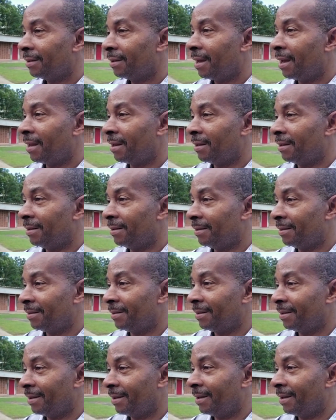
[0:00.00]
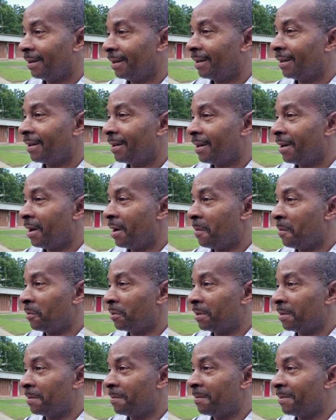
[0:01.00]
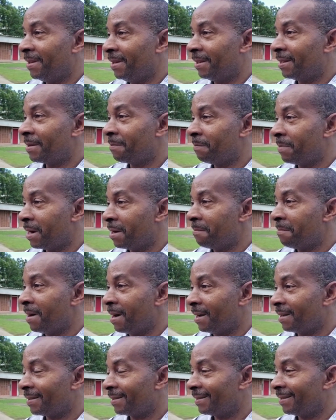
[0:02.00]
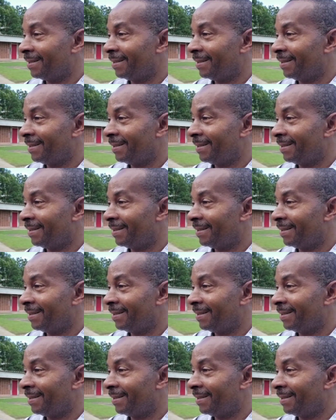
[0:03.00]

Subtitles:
and about the need to bring back